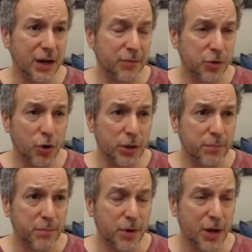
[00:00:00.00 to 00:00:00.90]
um, the only
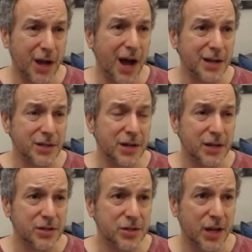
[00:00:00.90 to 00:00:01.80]

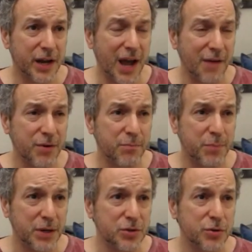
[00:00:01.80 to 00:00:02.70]
continents that I haven't
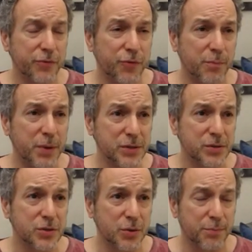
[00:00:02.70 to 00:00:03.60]
been to for
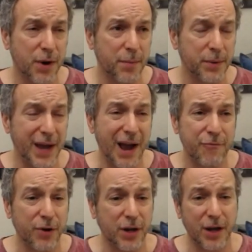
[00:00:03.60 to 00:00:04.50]
business are probably
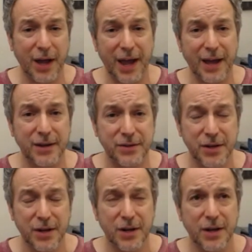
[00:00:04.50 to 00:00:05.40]
Africa and
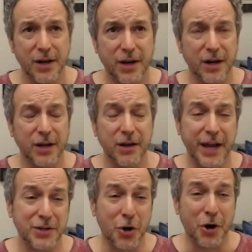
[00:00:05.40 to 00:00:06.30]
uh,
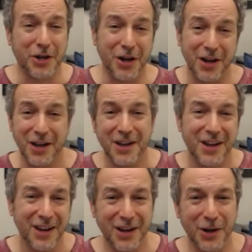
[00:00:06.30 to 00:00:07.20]
Antarctica.
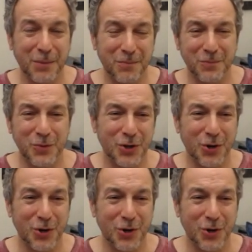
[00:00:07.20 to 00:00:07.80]
Um, you